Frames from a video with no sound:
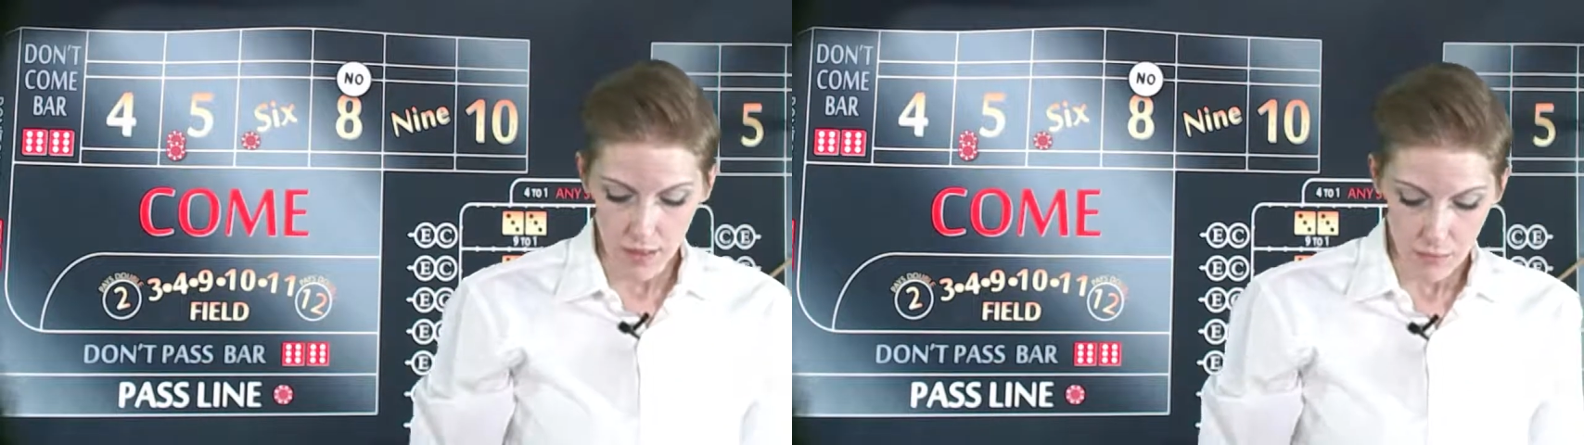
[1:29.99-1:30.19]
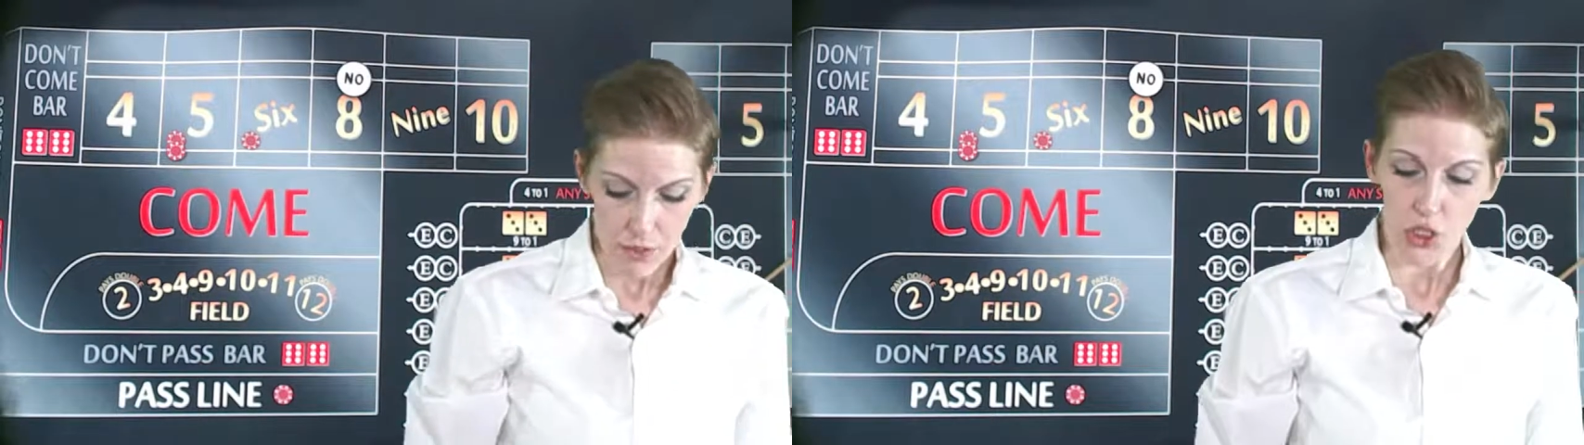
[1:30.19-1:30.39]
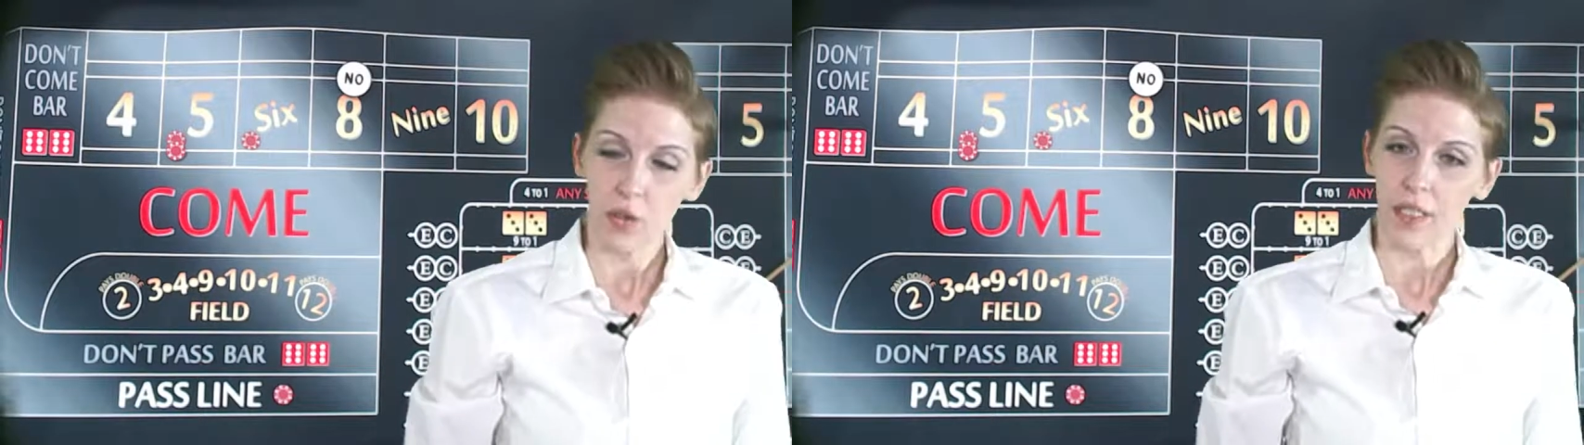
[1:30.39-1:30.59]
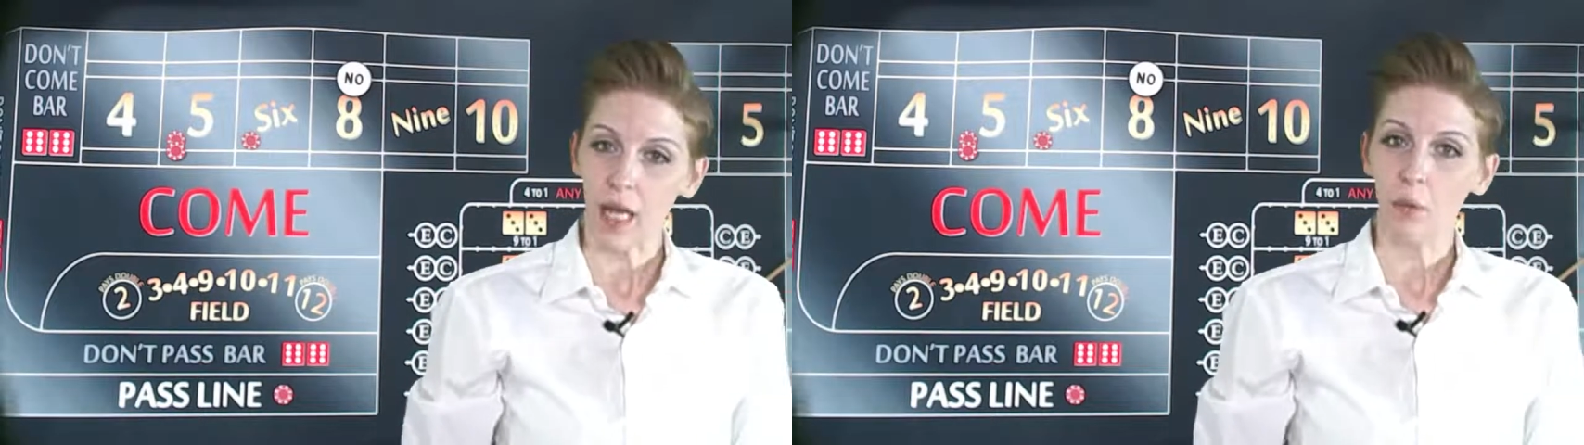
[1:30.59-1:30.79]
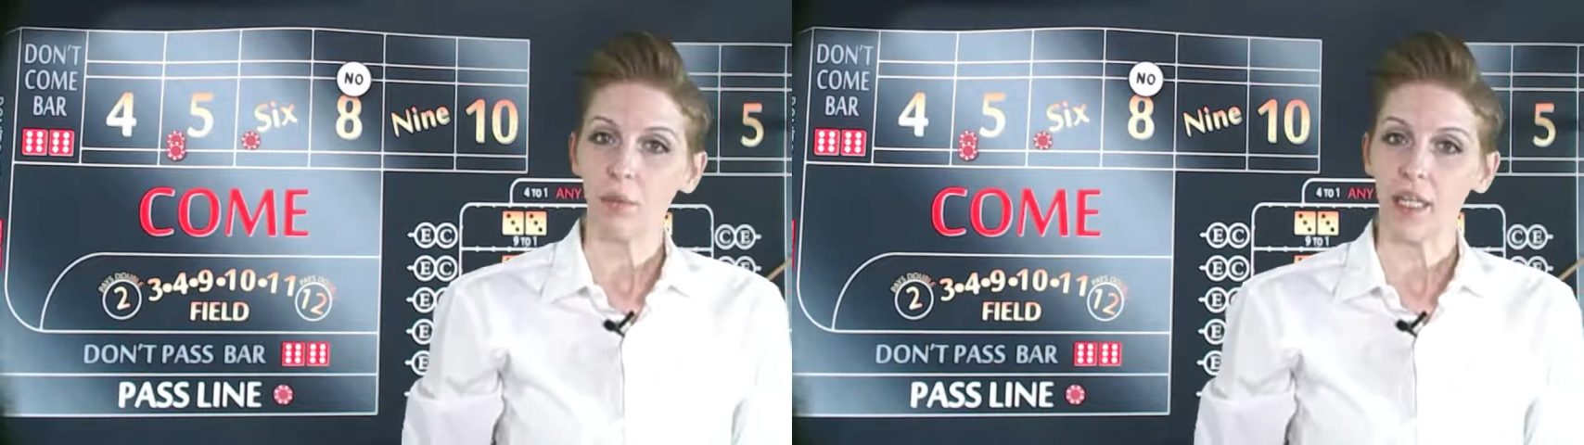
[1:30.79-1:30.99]
but you can now
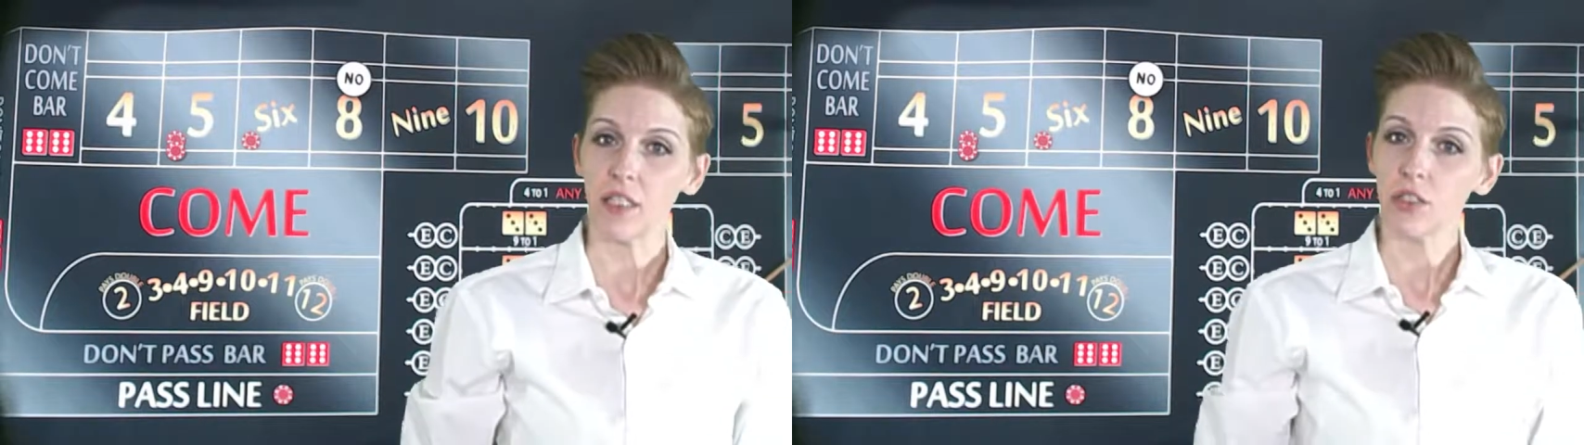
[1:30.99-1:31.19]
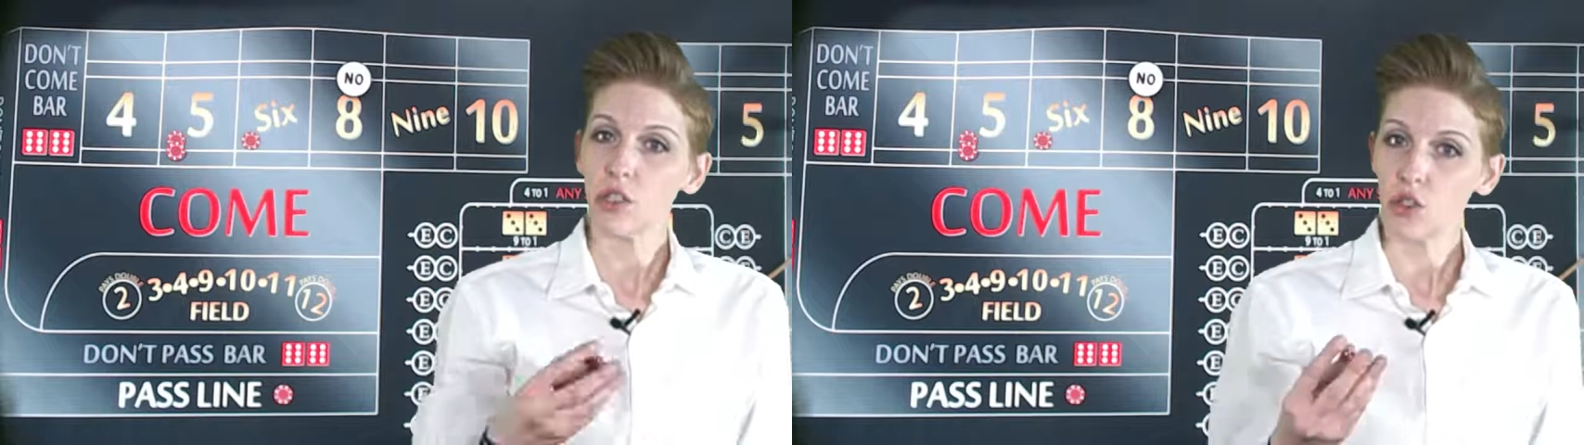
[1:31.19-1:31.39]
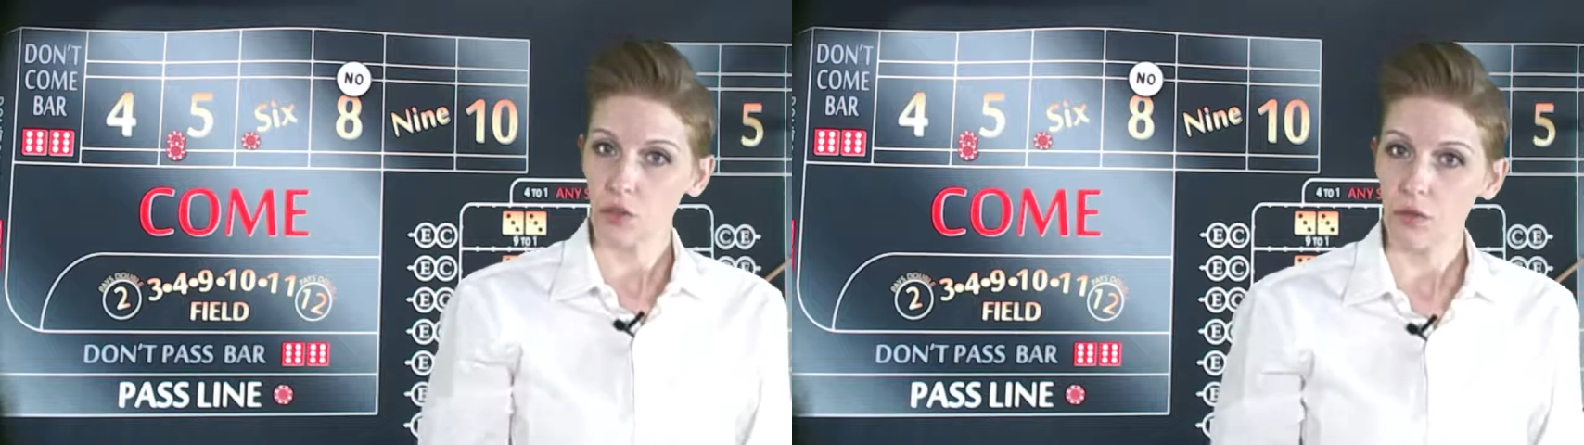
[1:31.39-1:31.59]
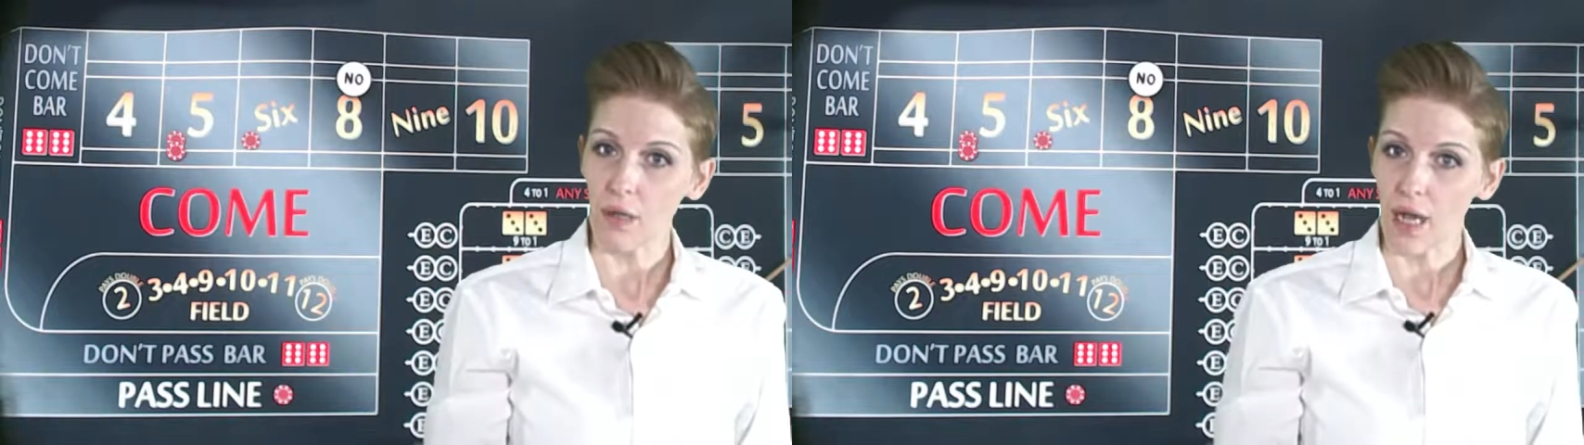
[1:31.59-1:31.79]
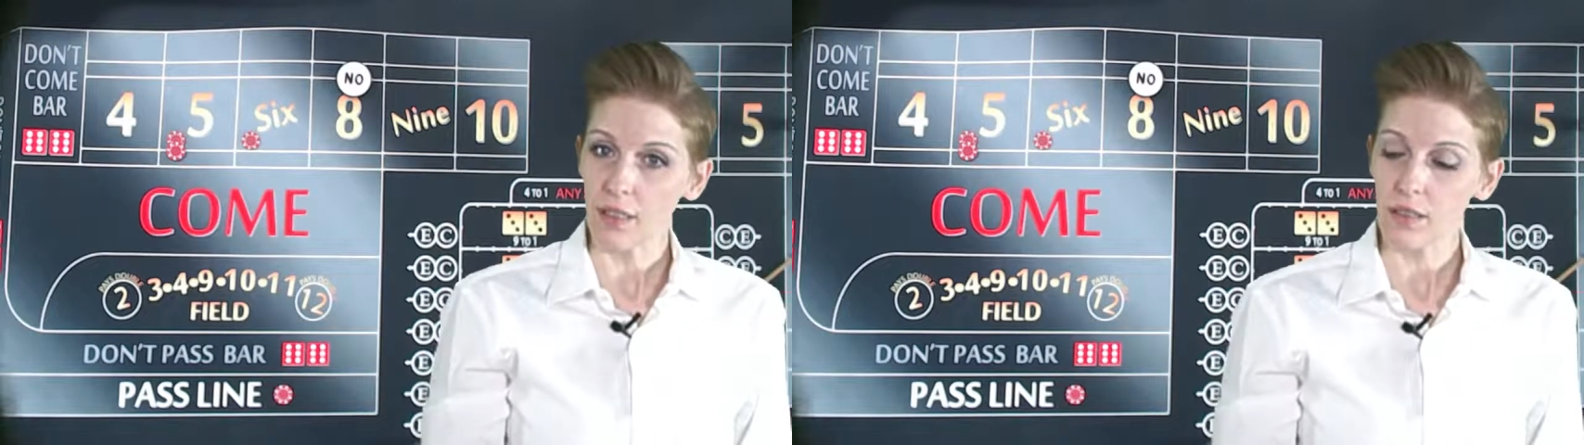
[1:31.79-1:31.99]
place true
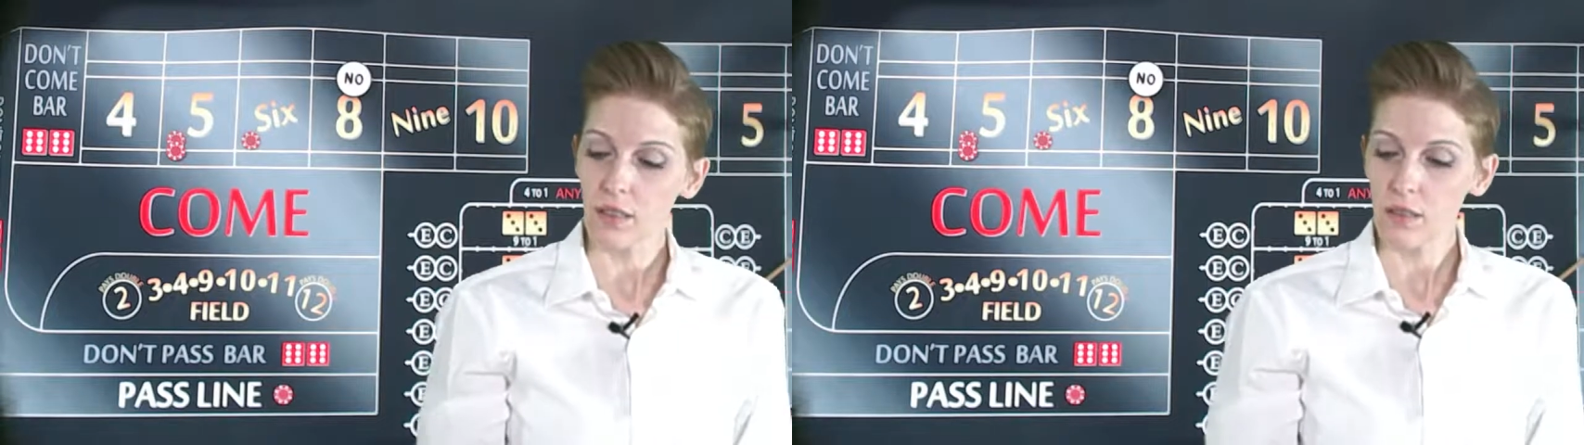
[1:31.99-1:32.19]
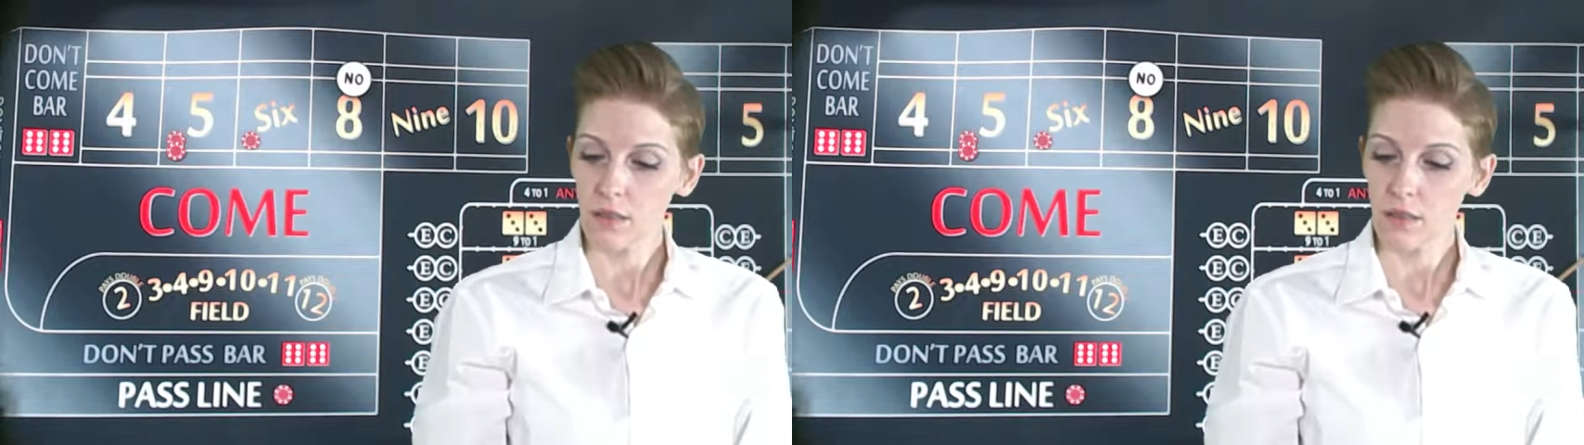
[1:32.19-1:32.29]
odds